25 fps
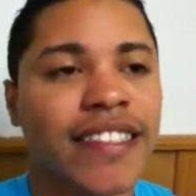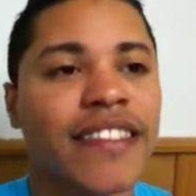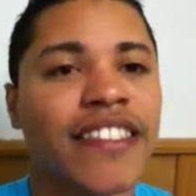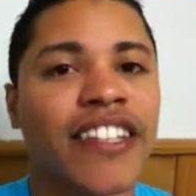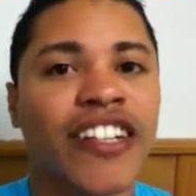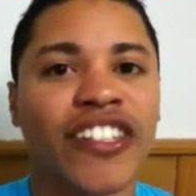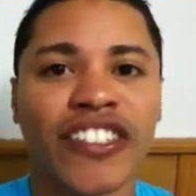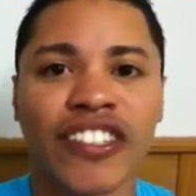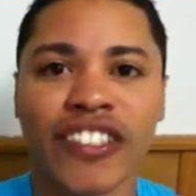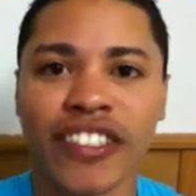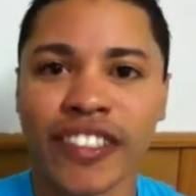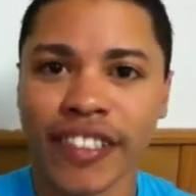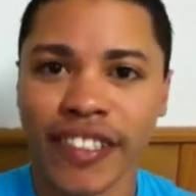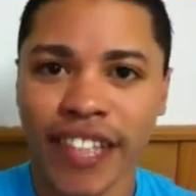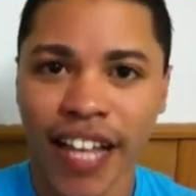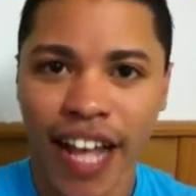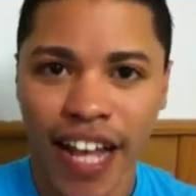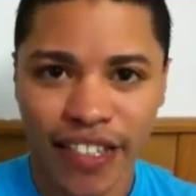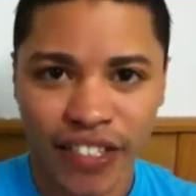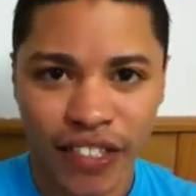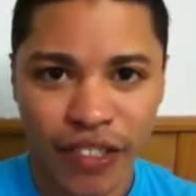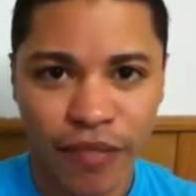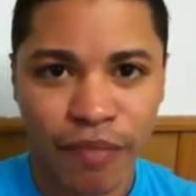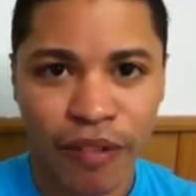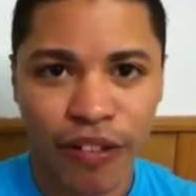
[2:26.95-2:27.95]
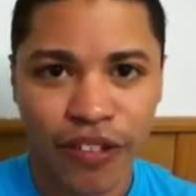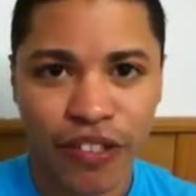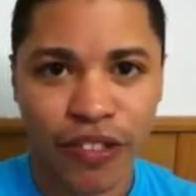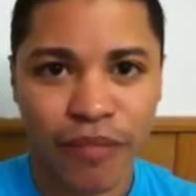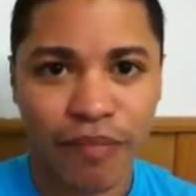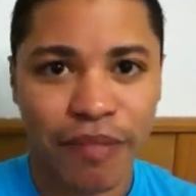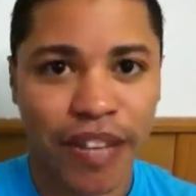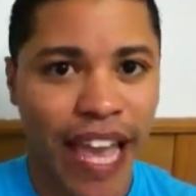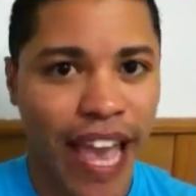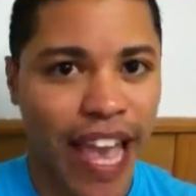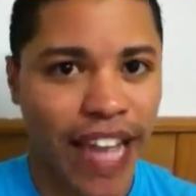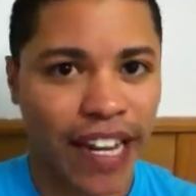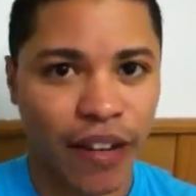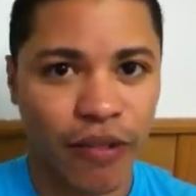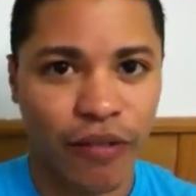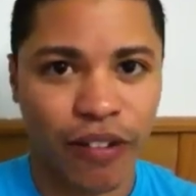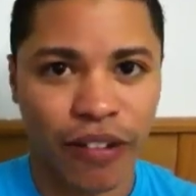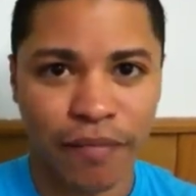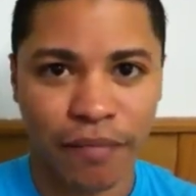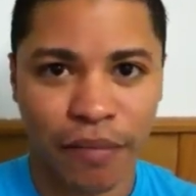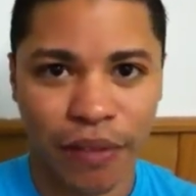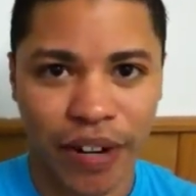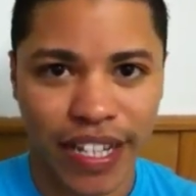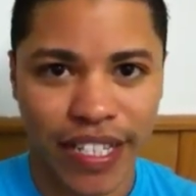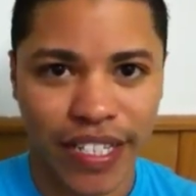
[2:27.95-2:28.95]
there's not supposed to be anyone
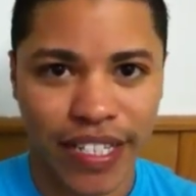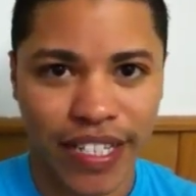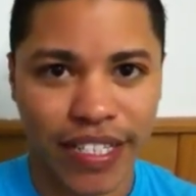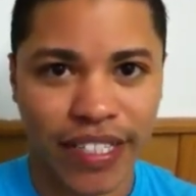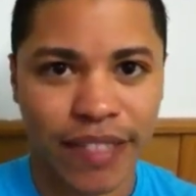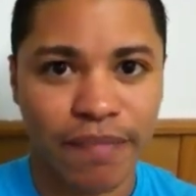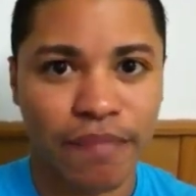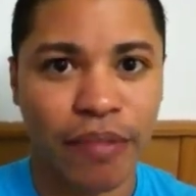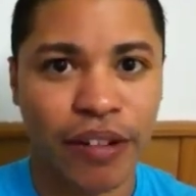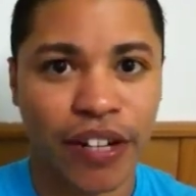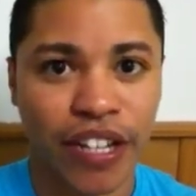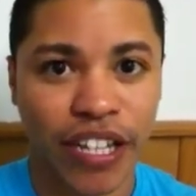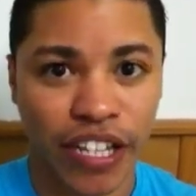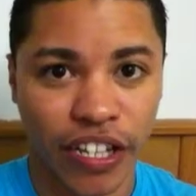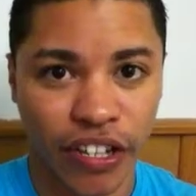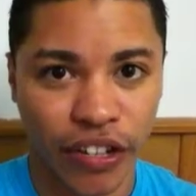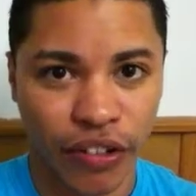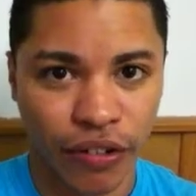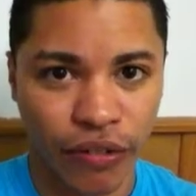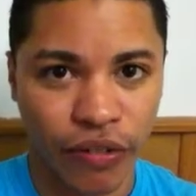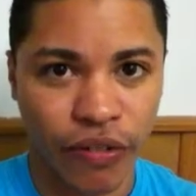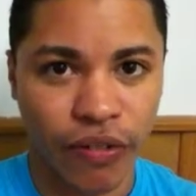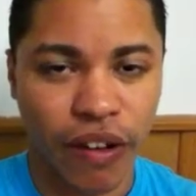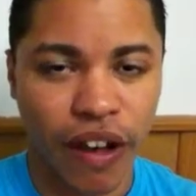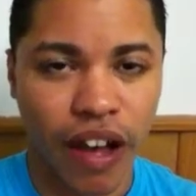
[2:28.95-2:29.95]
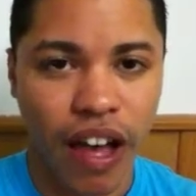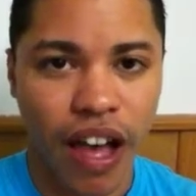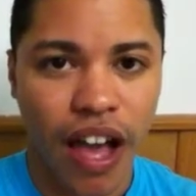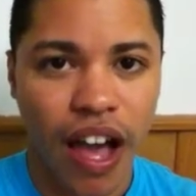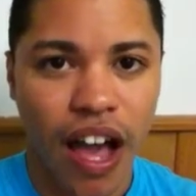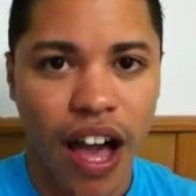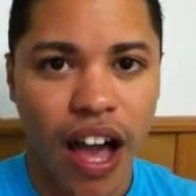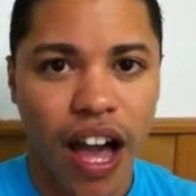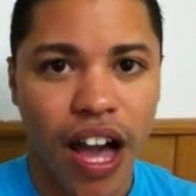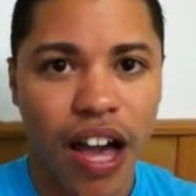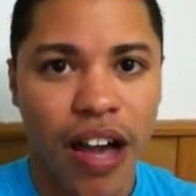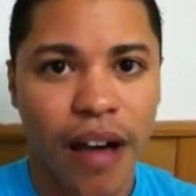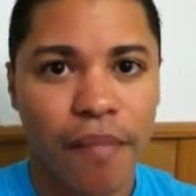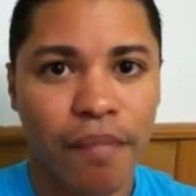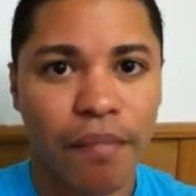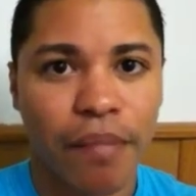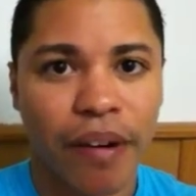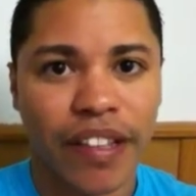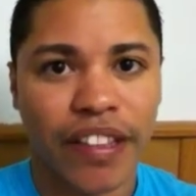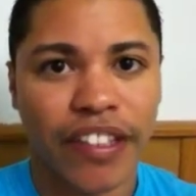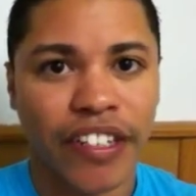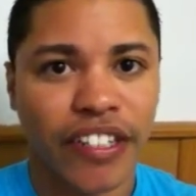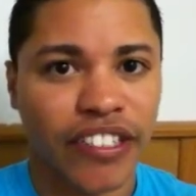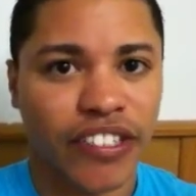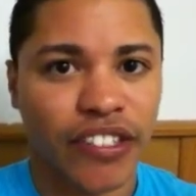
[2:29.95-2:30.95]
present but you,
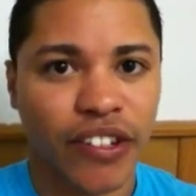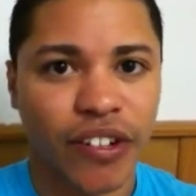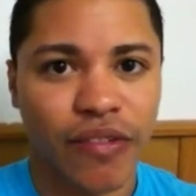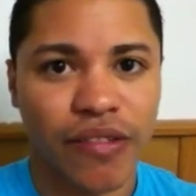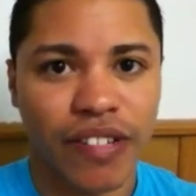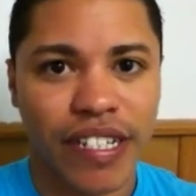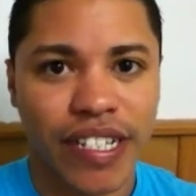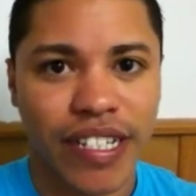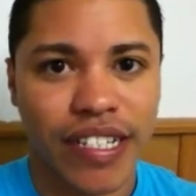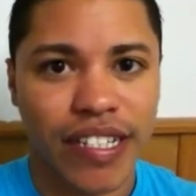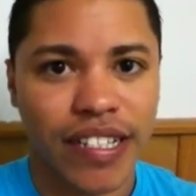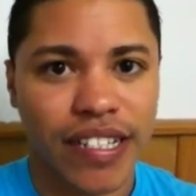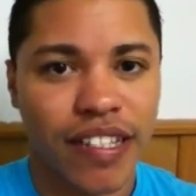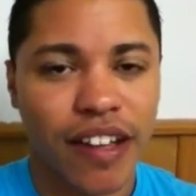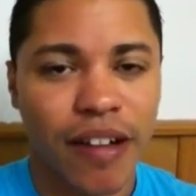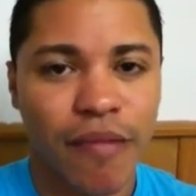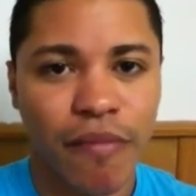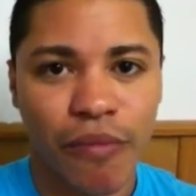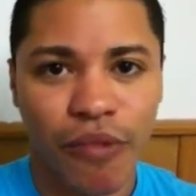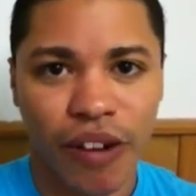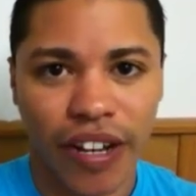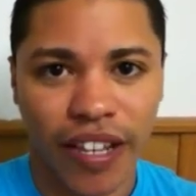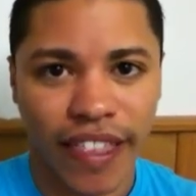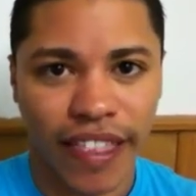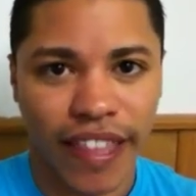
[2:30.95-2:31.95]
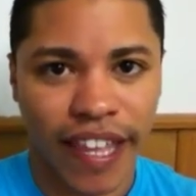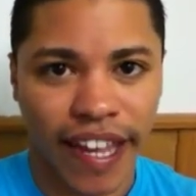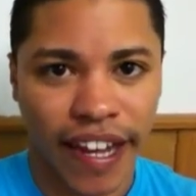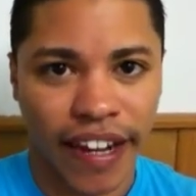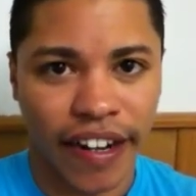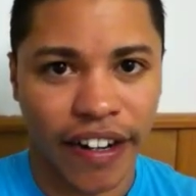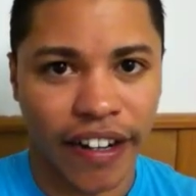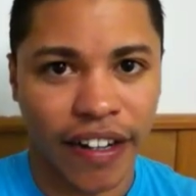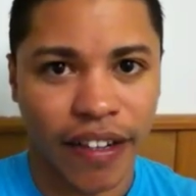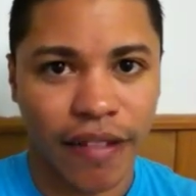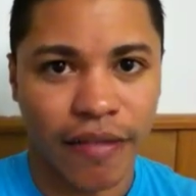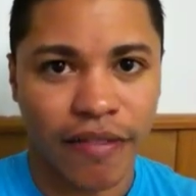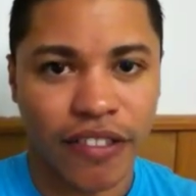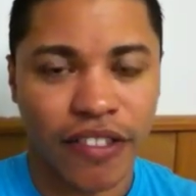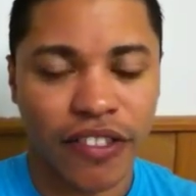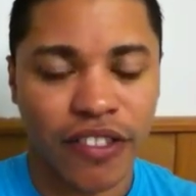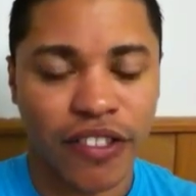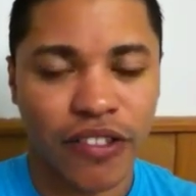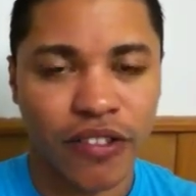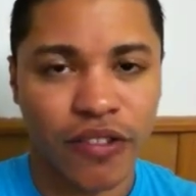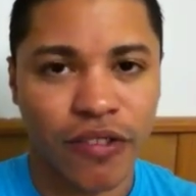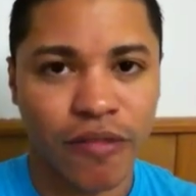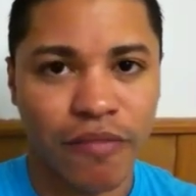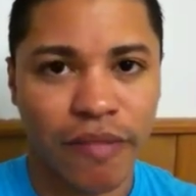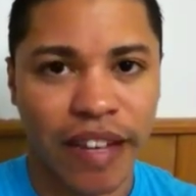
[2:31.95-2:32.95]
but there's always someone there
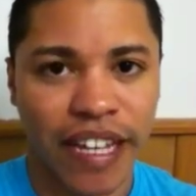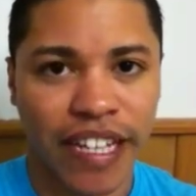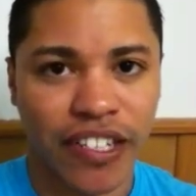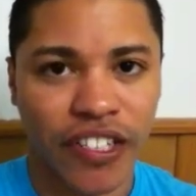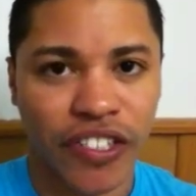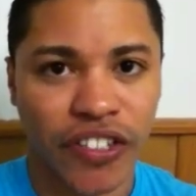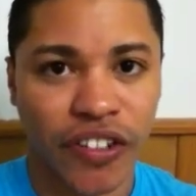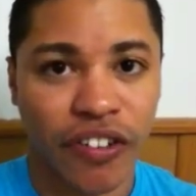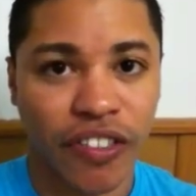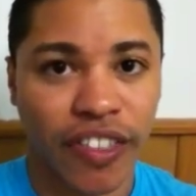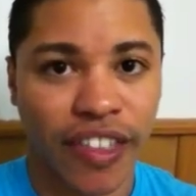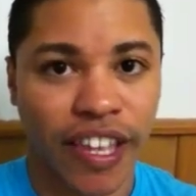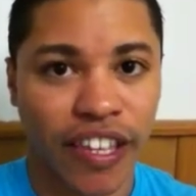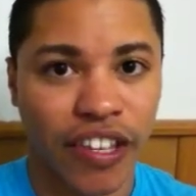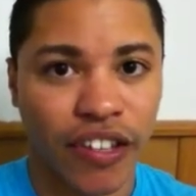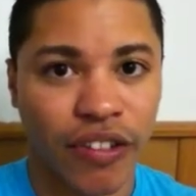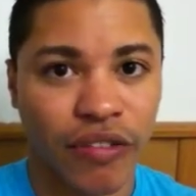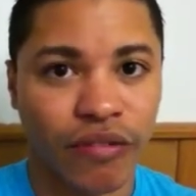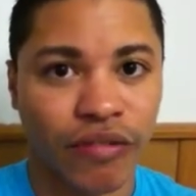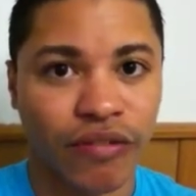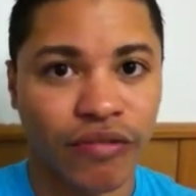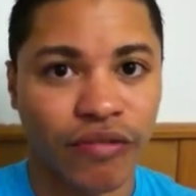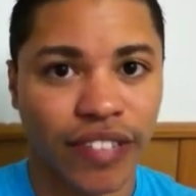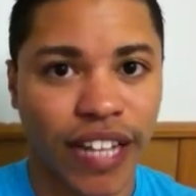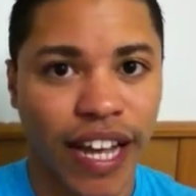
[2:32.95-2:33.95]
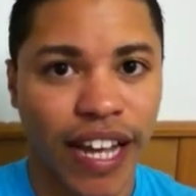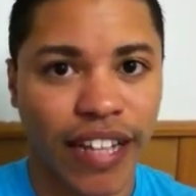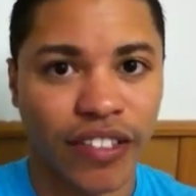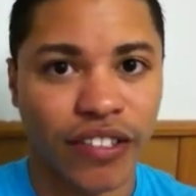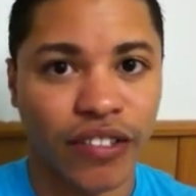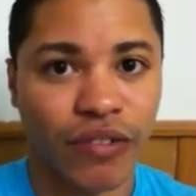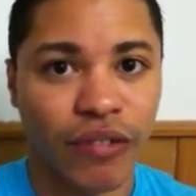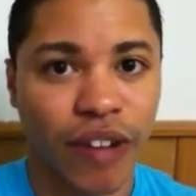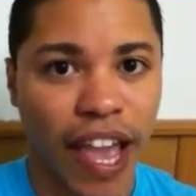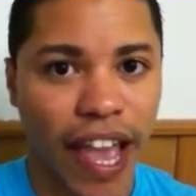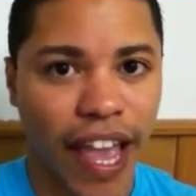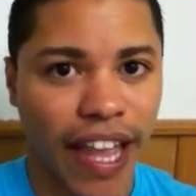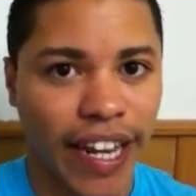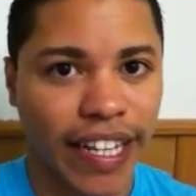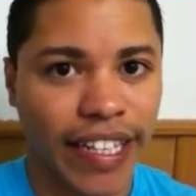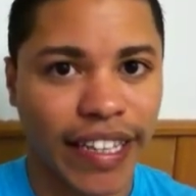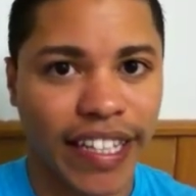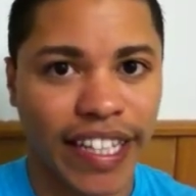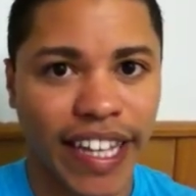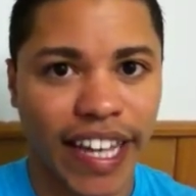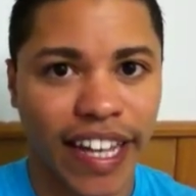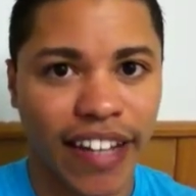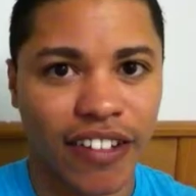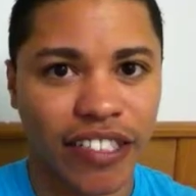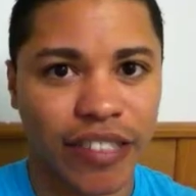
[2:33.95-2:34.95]
to make sure that you do not do
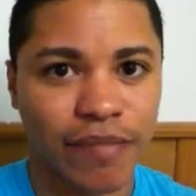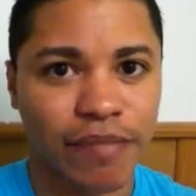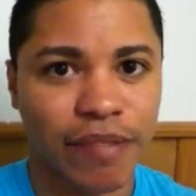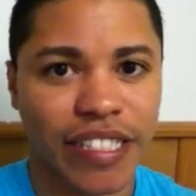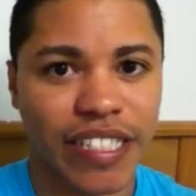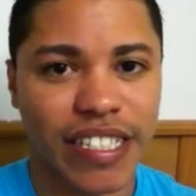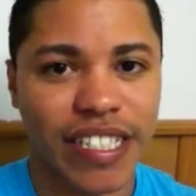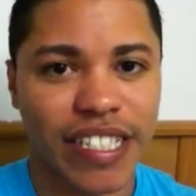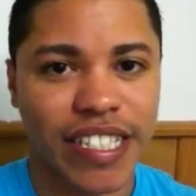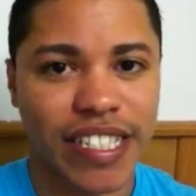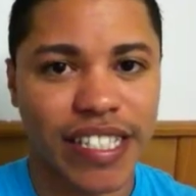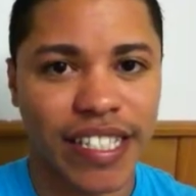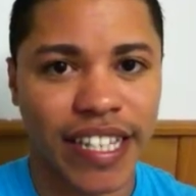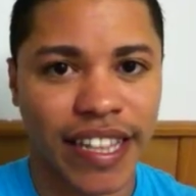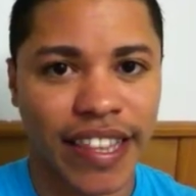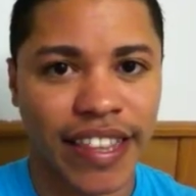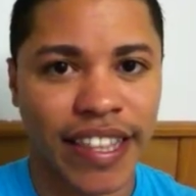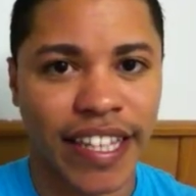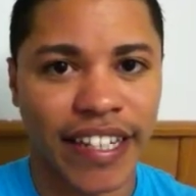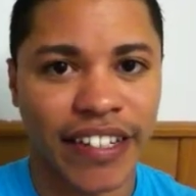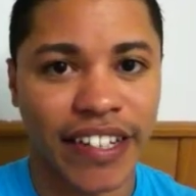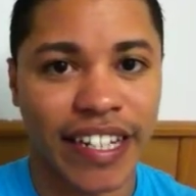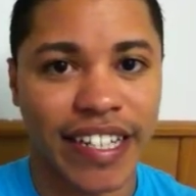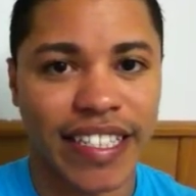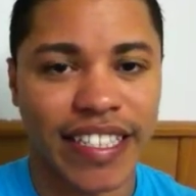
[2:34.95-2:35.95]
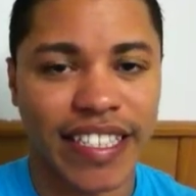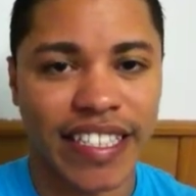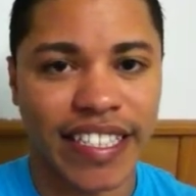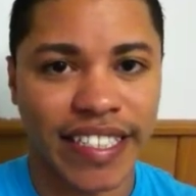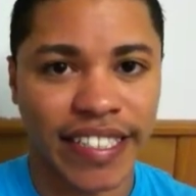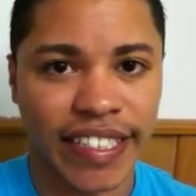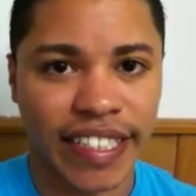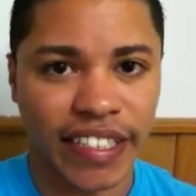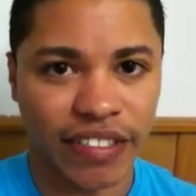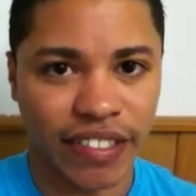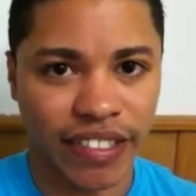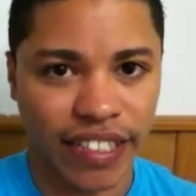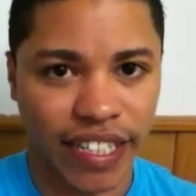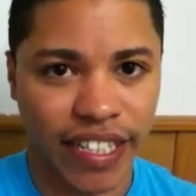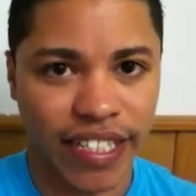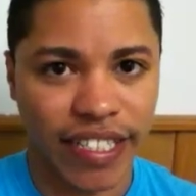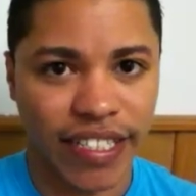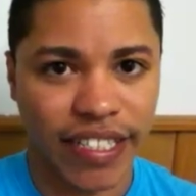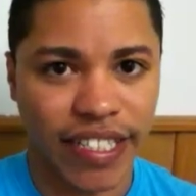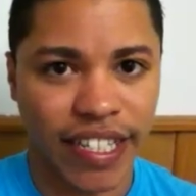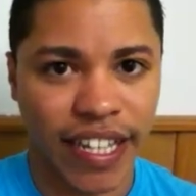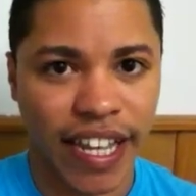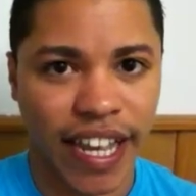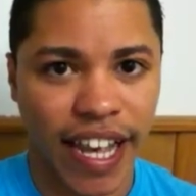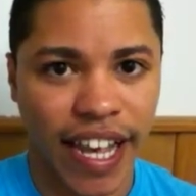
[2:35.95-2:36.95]
anything else but to sit there in
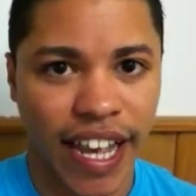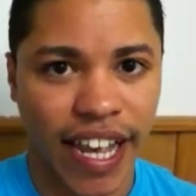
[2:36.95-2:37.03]
stillness